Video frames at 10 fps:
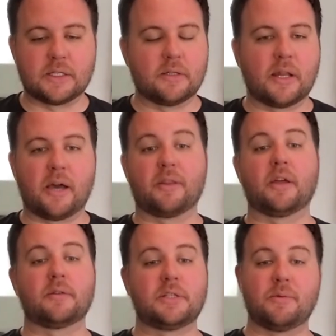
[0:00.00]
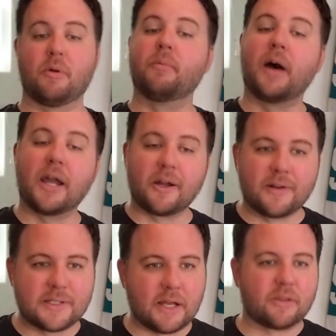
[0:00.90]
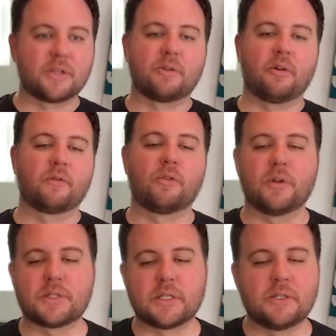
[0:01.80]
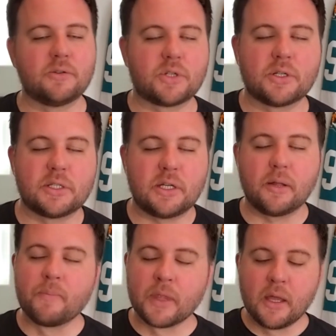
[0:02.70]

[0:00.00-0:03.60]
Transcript: And now that Timo Meier is out the door, of course, in New Jersey,